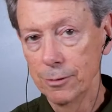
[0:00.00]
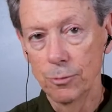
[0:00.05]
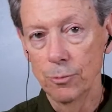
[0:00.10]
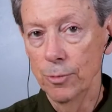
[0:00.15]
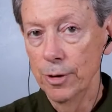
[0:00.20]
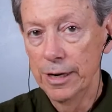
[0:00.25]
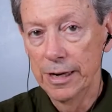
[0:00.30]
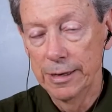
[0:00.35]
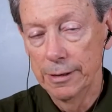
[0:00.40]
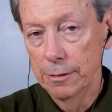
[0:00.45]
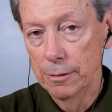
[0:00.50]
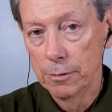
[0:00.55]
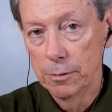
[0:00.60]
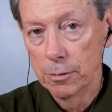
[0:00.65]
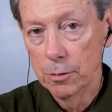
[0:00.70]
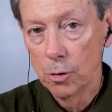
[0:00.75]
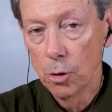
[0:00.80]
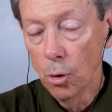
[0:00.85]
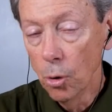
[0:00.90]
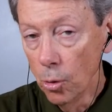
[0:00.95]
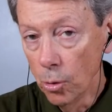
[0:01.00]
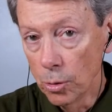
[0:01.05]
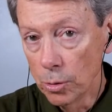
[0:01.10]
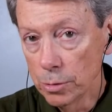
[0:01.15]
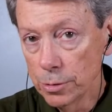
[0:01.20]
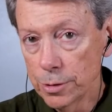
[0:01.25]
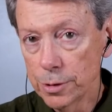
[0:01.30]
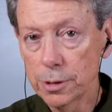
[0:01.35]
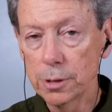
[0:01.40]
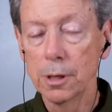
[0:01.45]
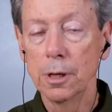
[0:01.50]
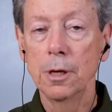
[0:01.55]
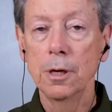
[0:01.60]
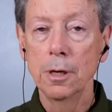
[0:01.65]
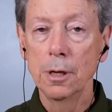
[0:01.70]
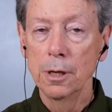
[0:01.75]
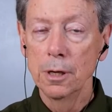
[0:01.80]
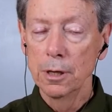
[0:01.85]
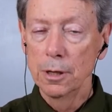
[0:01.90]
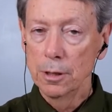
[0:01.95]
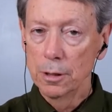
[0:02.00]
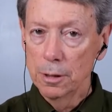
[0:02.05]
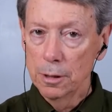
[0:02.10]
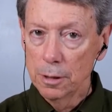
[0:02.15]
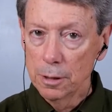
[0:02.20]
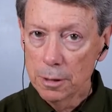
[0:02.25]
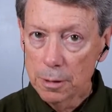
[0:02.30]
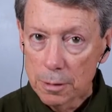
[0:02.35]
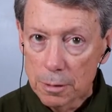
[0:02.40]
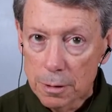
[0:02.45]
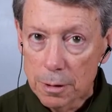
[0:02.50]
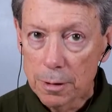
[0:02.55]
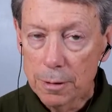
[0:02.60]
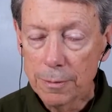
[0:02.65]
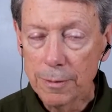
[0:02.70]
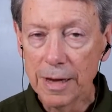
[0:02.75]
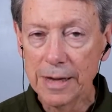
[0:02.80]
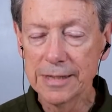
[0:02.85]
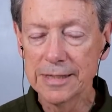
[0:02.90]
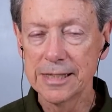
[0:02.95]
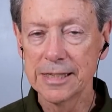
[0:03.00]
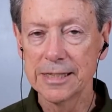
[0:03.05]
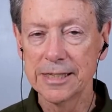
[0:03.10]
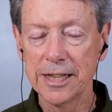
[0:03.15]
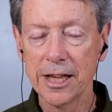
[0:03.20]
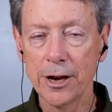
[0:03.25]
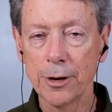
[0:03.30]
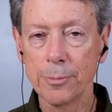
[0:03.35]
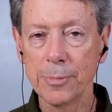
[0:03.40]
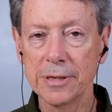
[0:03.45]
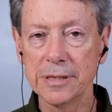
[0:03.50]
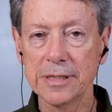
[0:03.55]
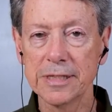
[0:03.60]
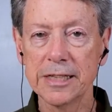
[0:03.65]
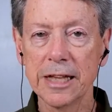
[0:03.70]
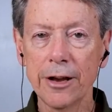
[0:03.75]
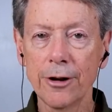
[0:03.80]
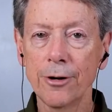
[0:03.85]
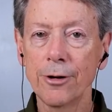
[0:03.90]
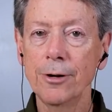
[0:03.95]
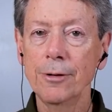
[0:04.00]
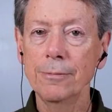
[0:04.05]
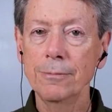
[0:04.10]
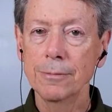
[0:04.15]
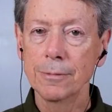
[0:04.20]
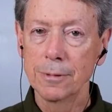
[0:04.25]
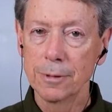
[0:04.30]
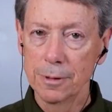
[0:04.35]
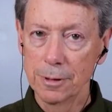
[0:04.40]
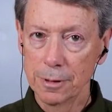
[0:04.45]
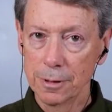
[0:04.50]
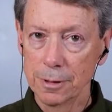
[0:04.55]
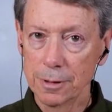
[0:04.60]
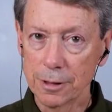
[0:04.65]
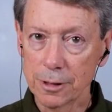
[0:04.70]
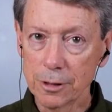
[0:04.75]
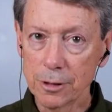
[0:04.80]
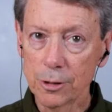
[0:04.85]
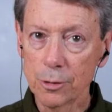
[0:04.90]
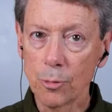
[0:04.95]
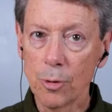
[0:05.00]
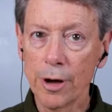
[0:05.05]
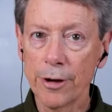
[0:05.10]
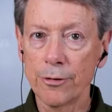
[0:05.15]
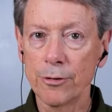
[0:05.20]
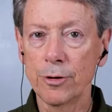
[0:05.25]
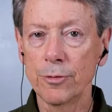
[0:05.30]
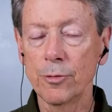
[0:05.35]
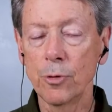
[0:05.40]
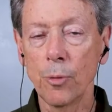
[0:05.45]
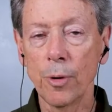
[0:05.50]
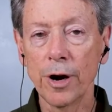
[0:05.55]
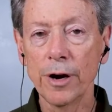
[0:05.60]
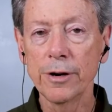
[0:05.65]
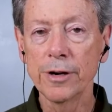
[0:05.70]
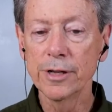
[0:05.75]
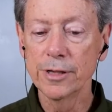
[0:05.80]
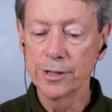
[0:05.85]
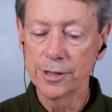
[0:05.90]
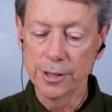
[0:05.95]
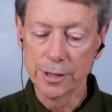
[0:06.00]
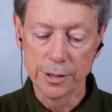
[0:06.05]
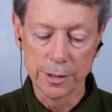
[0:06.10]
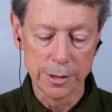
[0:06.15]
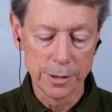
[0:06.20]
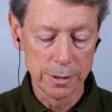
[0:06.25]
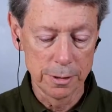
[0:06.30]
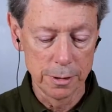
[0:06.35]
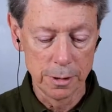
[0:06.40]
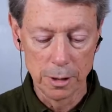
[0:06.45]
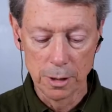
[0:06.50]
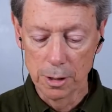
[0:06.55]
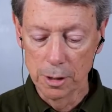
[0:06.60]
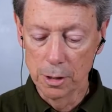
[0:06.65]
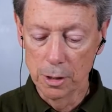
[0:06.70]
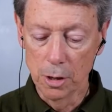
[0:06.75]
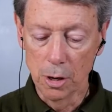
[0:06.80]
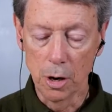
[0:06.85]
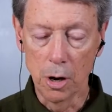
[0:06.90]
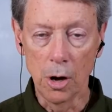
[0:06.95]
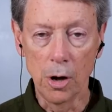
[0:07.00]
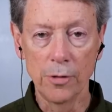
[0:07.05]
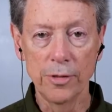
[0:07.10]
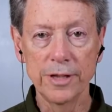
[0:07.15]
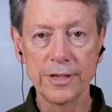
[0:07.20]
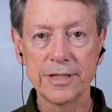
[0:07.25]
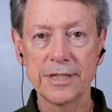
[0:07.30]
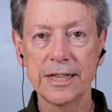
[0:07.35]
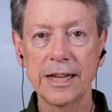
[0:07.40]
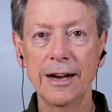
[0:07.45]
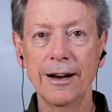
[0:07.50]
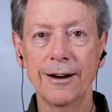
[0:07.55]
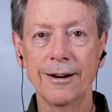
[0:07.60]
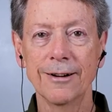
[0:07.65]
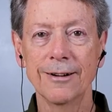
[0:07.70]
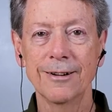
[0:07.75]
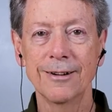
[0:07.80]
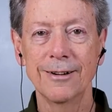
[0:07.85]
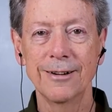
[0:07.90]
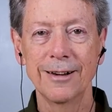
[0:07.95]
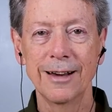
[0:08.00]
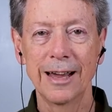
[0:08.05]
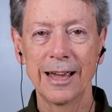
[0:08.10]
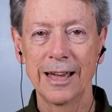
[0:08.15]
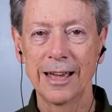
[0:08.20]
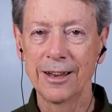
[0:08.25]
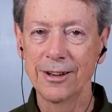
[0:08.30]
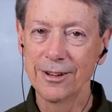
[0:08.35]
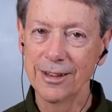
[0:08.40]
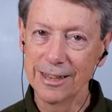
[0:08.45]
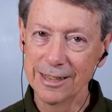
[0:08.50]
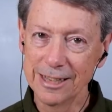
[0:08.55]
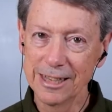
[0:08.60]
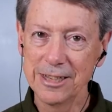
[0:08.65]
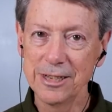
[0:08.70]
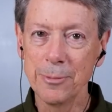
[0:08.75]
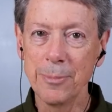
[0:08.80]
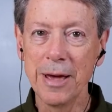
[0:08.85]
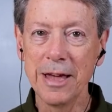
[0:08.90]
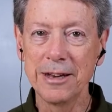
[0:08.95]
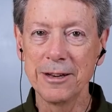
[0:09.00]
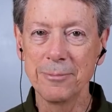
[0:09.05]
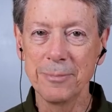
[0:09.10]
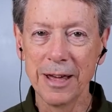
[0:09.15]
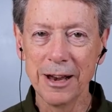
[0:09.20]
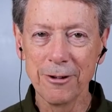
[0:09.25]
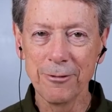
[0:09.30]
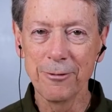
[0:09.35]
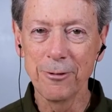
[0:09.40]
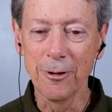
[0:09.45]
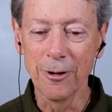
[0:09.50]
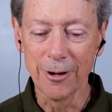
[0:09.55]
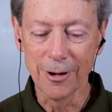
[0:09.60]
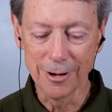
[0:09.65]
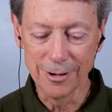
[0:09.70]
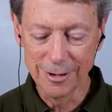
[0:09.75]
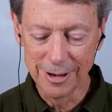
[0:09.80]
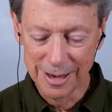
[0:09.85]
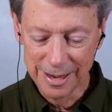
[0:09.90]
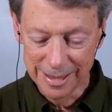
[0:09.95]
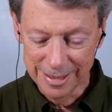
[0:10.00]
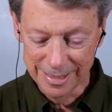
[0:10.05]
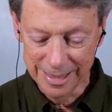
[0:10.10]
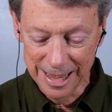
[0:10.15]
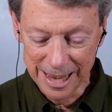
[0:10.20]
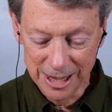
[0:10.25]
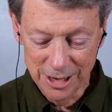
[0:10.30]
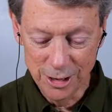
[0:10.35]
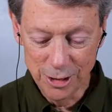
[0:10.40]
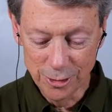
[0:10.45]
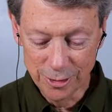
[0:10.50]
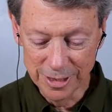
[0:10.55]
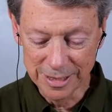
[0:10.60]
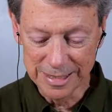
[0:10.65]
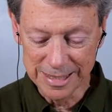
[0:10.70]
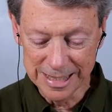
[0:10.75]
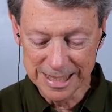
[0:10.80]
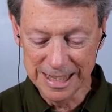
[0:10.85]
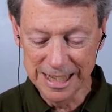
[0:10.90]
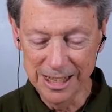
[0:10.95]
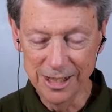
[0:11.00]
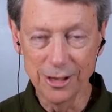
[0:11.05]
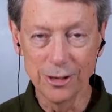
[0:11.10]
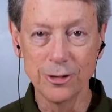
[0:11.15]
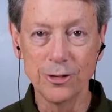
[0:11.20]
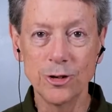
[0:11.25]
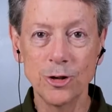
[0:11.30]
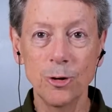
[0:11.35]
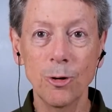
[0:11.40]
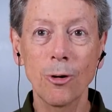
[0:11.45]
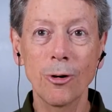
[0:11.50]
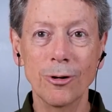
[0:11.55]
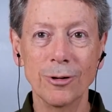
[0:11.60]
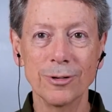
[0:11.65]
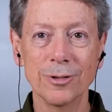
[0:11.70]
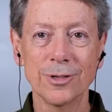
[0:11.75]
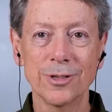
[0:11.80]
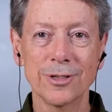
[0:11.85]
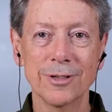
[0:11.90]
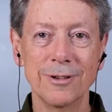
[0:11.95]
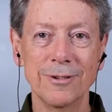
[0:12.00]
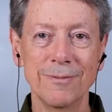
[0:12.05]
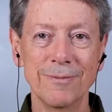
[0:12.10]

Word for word: what it holds. As the sediments settle, the clear water of awareness is all that's there. And in the Tibetan metaphor, then you can see the jewels